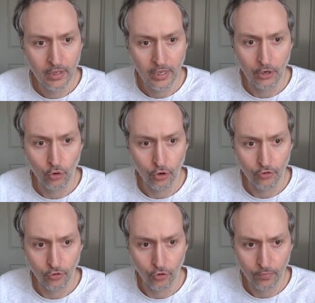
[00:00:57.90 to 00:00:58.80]
in order
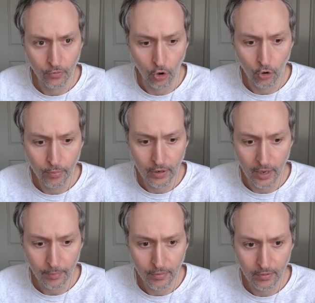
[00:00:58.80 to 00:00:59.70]
to open
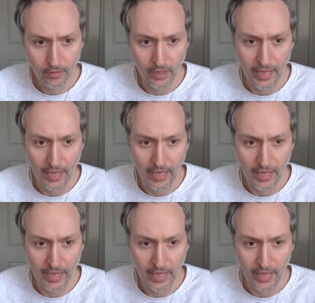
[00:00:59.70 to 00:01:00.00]
up the